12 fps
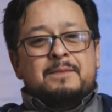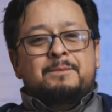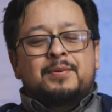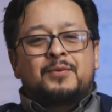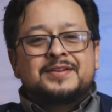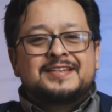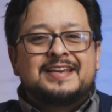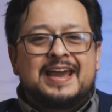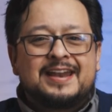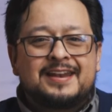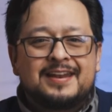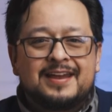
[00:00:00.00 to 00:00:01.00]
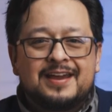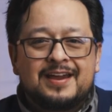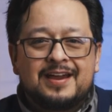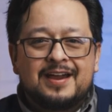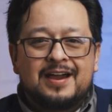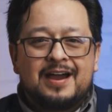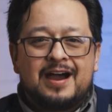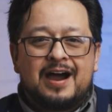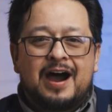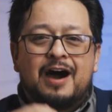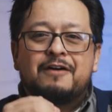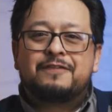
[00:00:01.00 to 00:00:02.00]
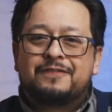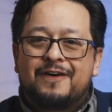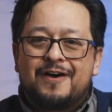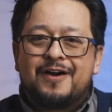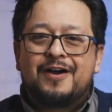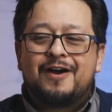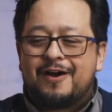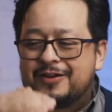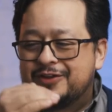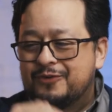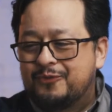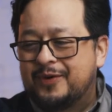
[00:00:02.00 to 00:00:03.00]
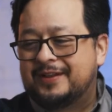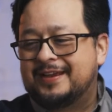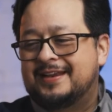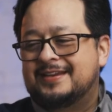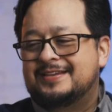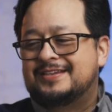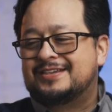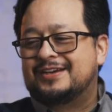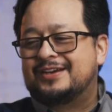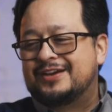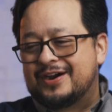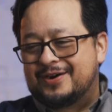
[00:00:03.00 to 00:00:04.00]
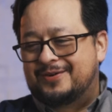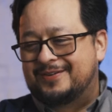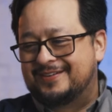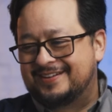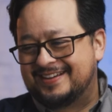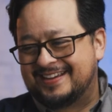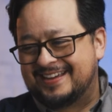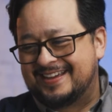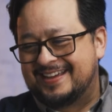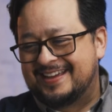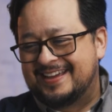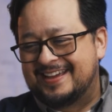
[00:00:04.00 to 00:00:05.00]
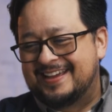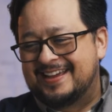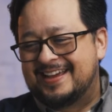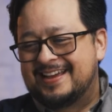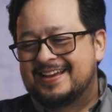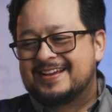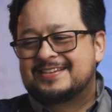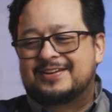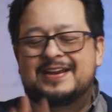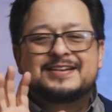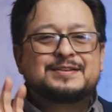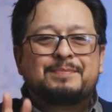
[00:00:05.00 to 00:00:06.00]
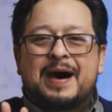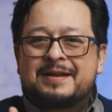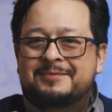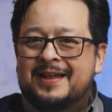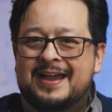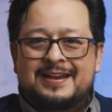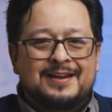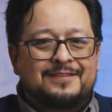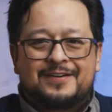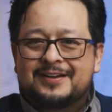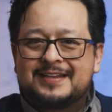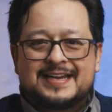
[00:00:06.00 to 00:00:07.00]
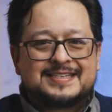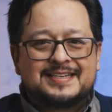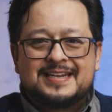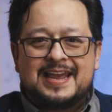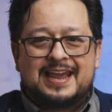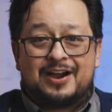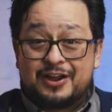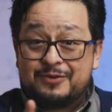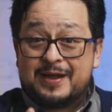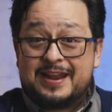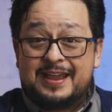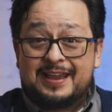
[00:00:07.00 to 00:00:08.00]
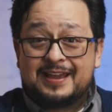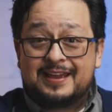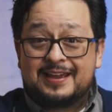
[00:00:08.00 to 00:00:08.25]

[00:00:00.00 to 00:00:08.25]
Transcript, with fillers: But once again, how far are you willing to go? So here's the bottom line of our lesson today. Are you ready?